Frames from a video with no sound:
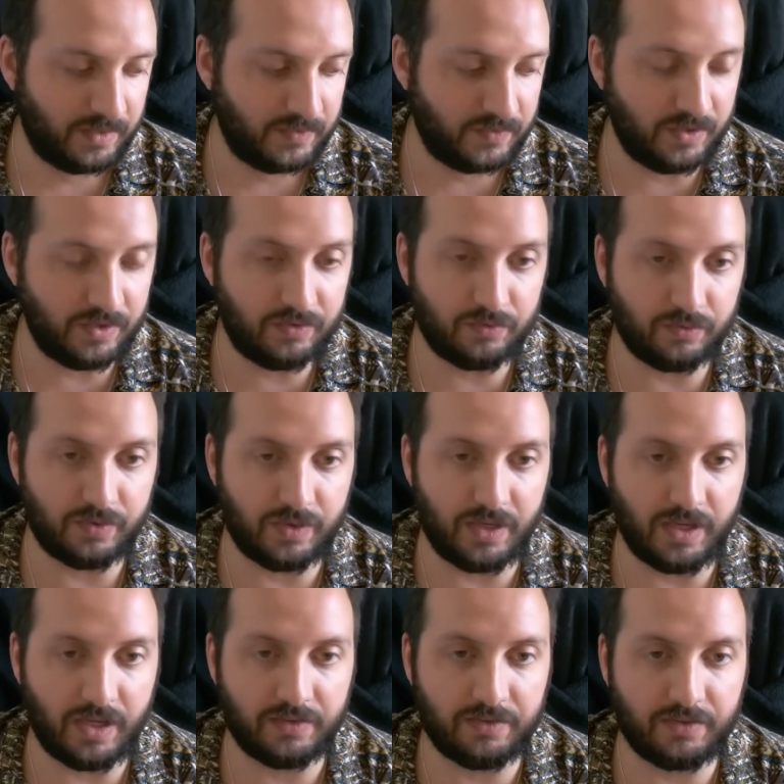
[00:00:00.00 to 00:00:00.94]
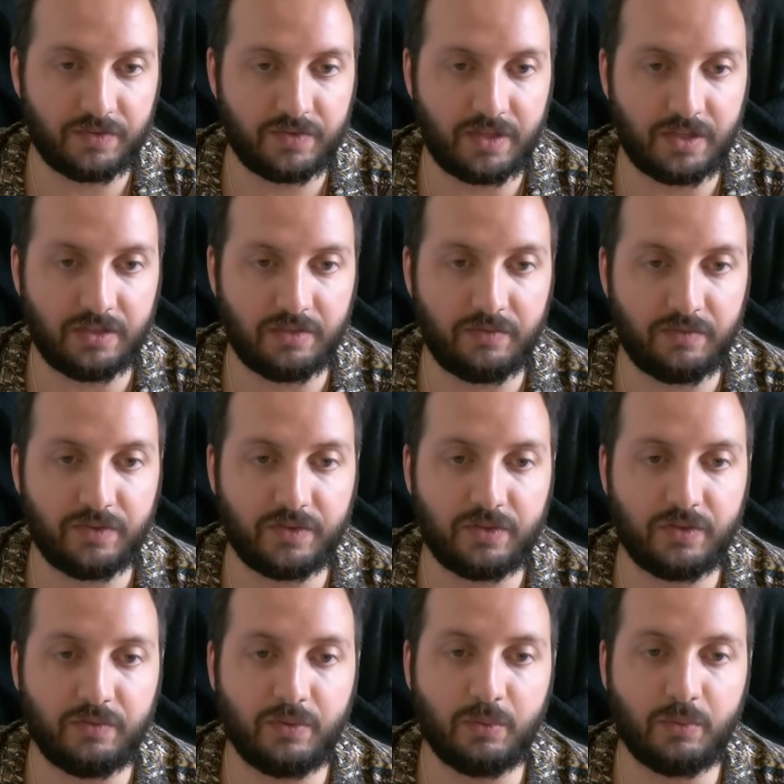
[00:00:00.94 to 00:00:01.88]
see today, understanding
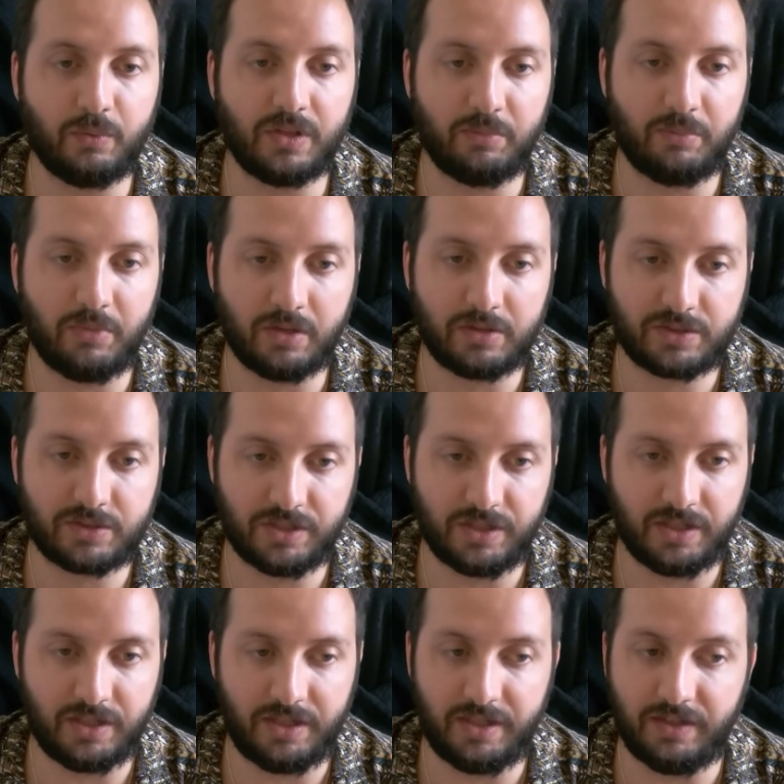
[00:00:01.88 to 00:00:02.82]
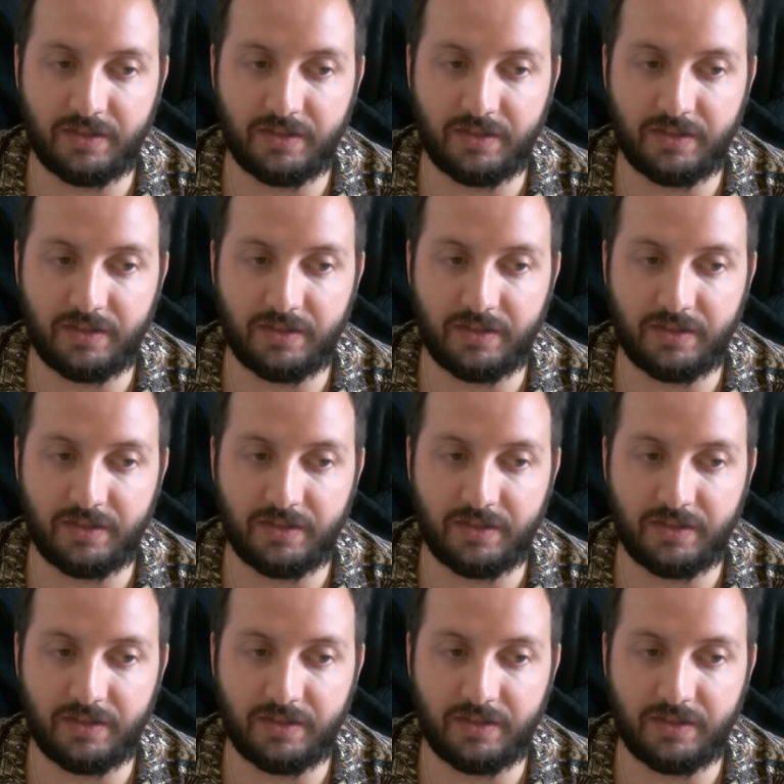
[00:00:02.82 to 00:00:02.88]
first of all what a blockchain